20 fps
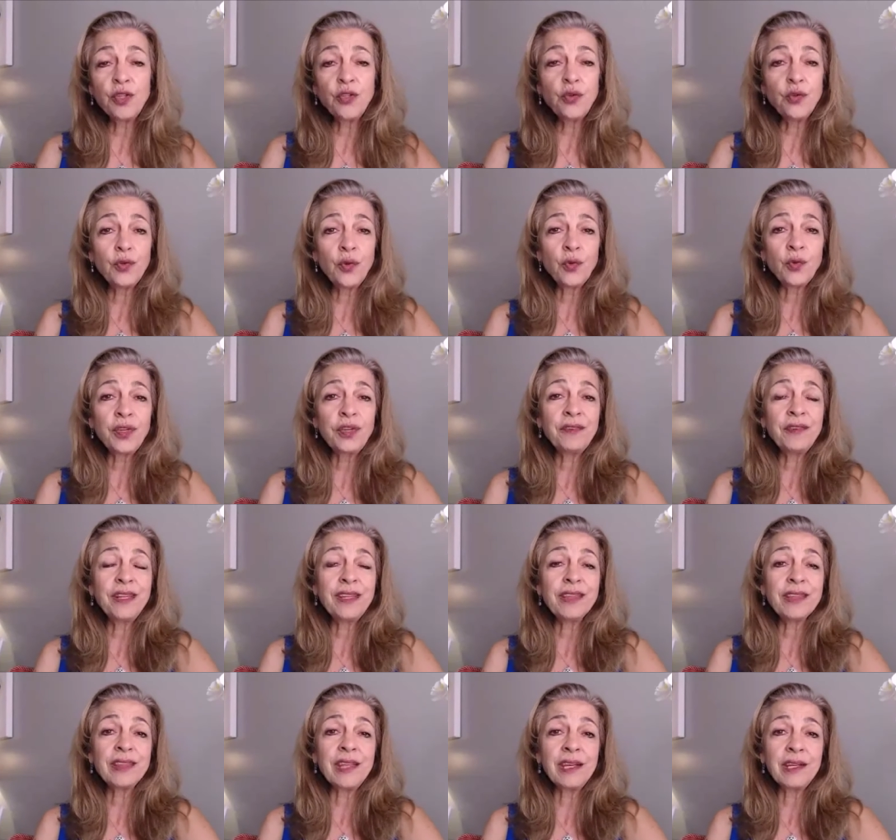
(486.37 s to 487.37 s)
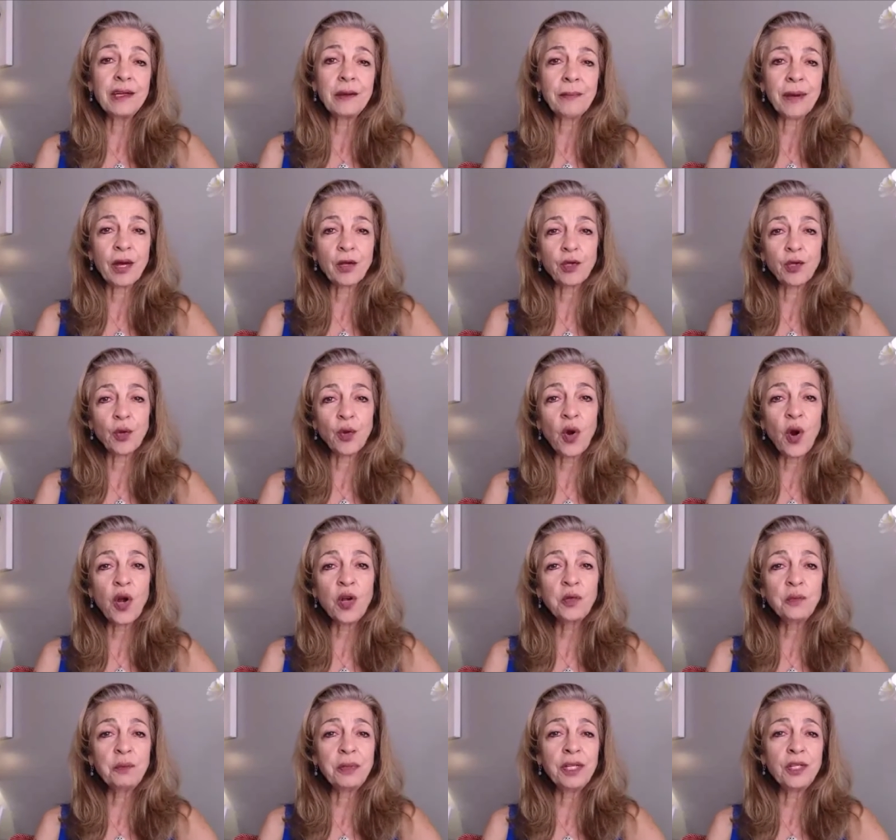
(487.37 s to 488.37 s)
You don't even think about it. your
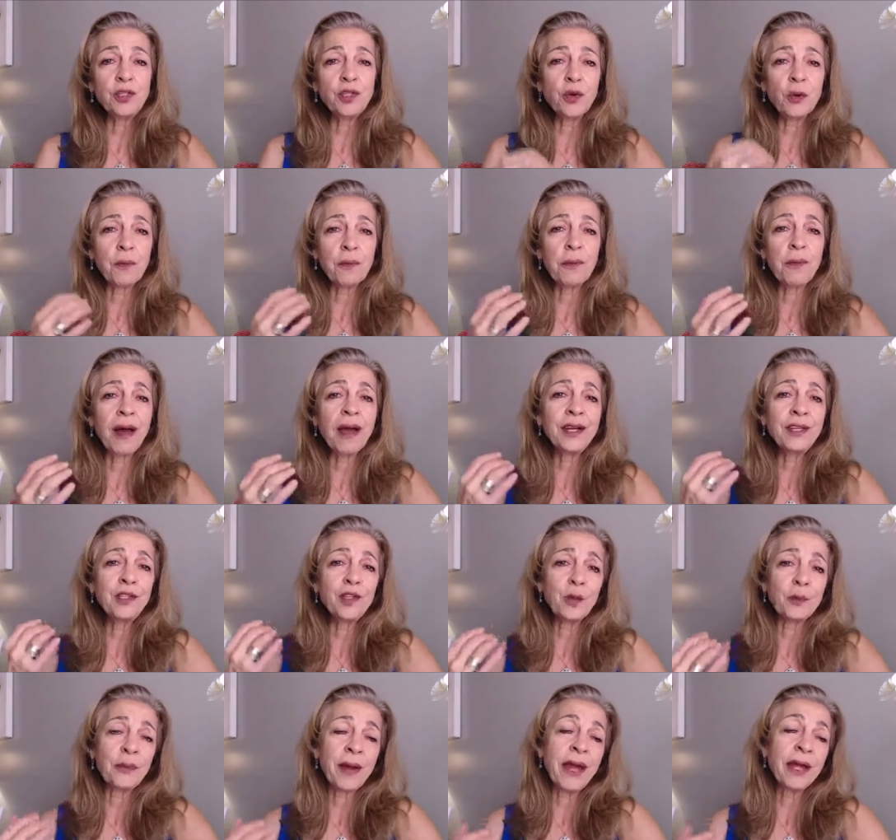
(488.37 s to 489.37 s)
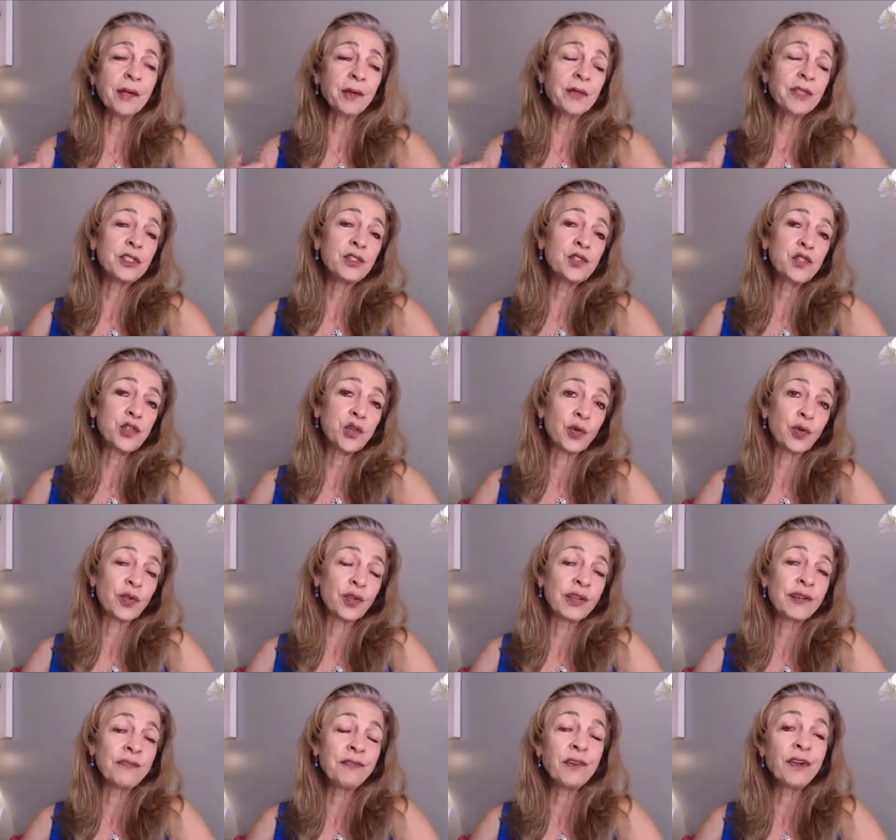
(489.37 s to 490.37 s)
heartbeat, your mind, your pancreas, your
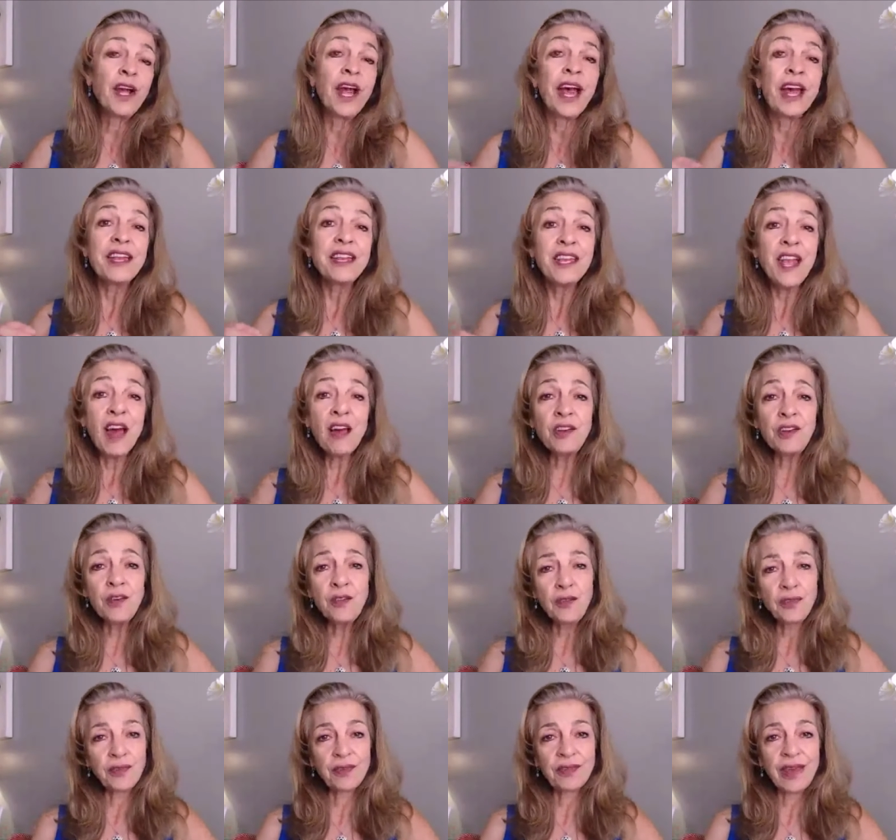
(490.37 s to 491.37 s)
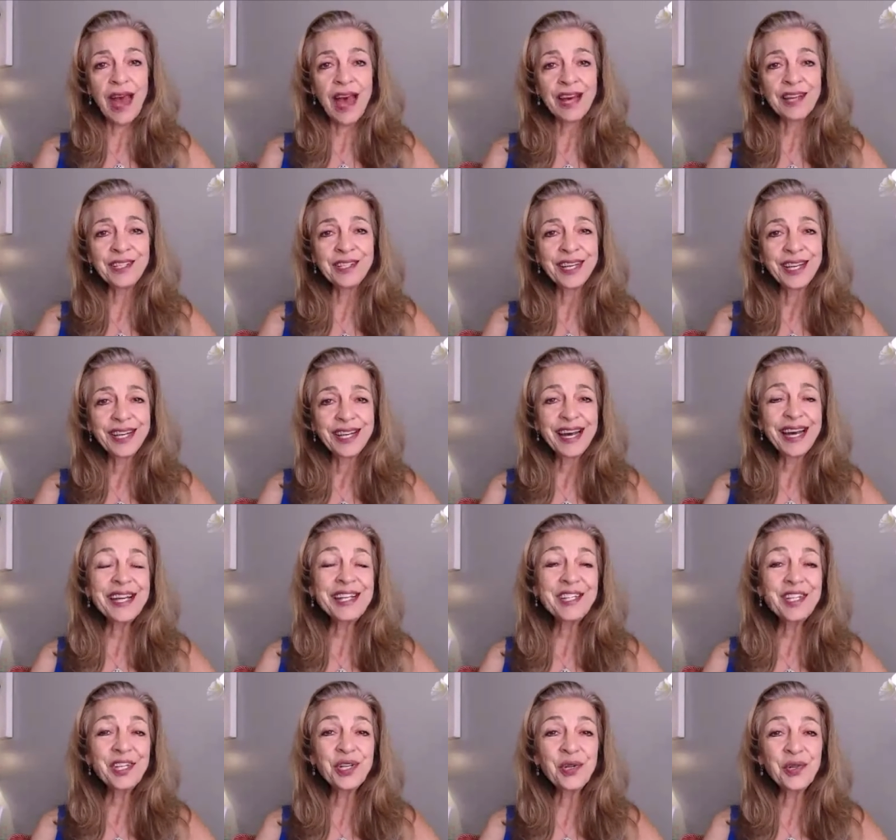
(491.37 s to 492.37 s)
liver, none of that
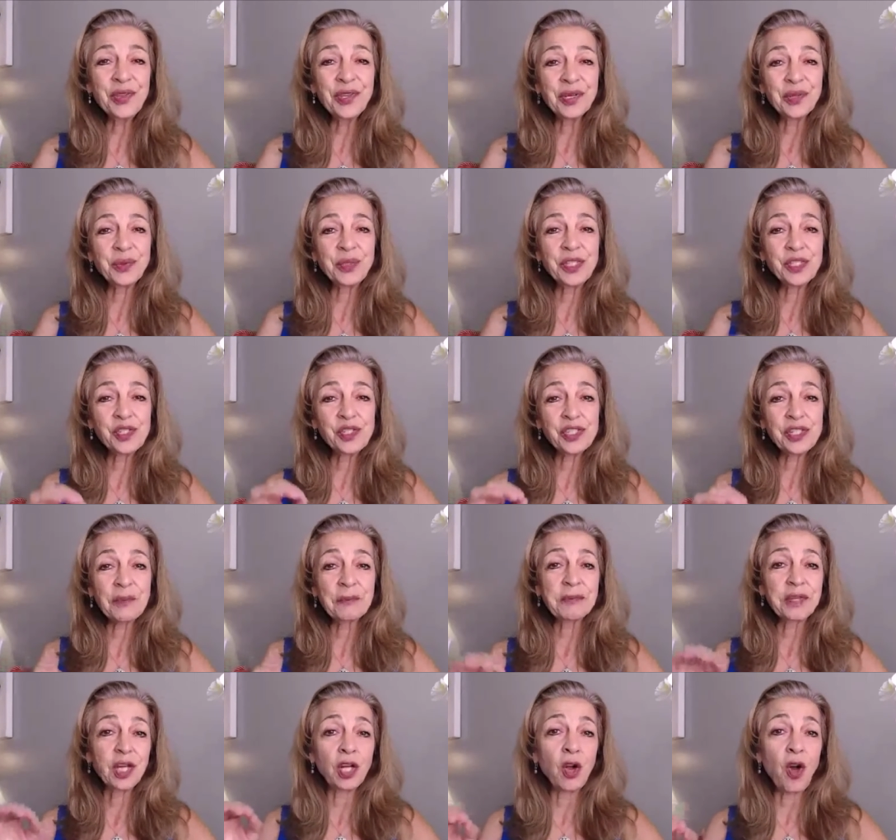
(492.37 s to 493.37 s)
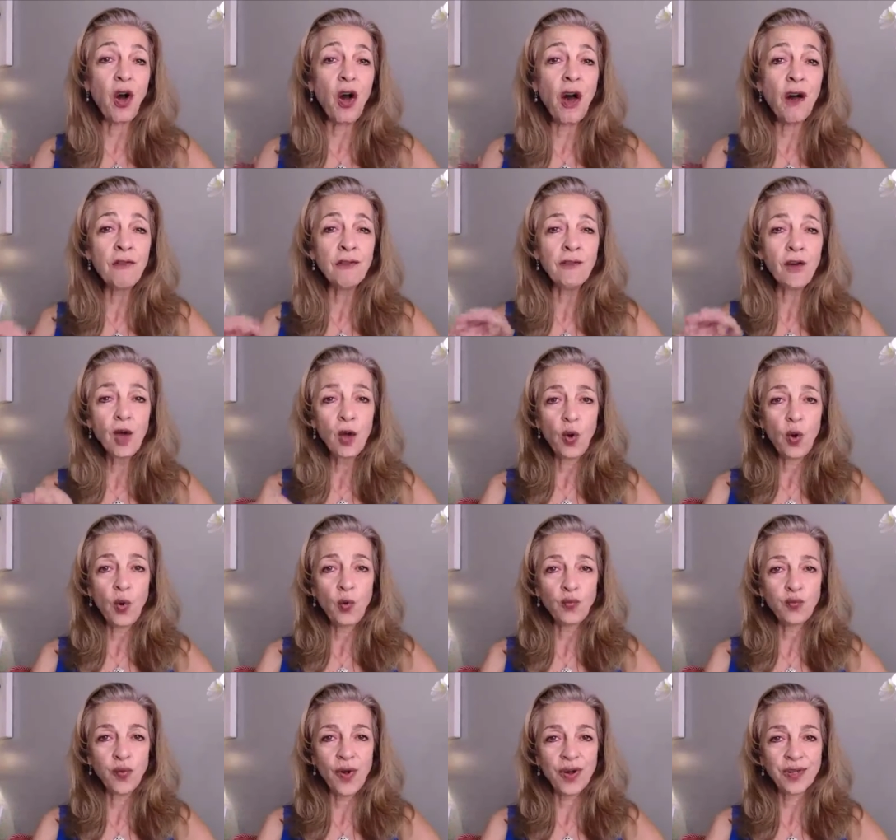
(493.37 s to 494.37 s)
until there is something off
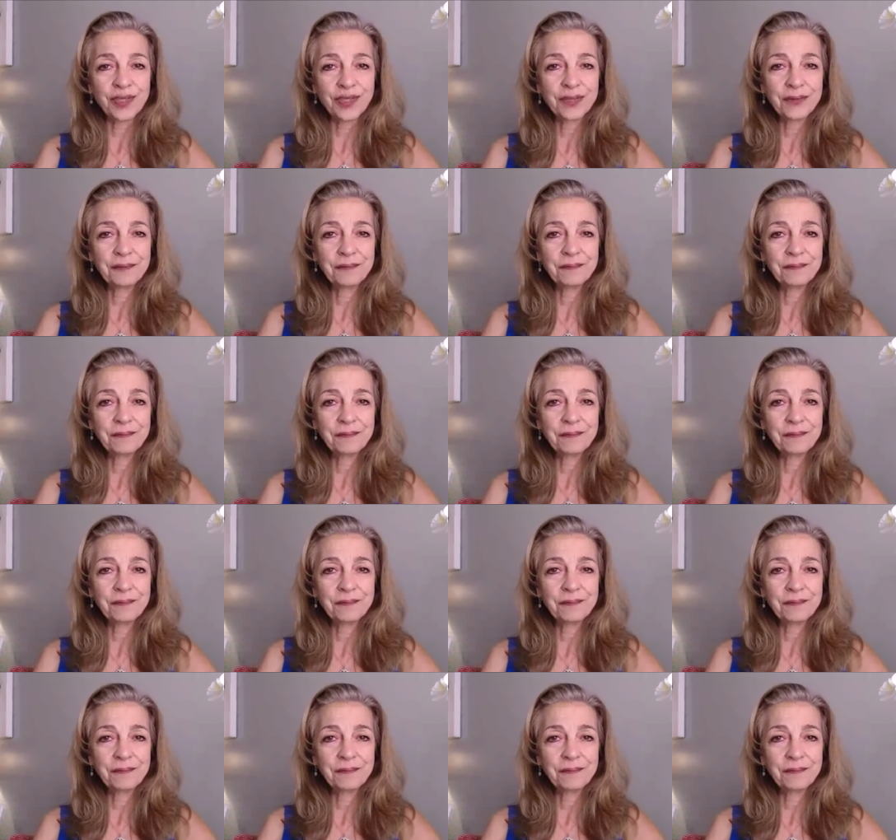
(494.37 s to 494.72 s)
or wrong.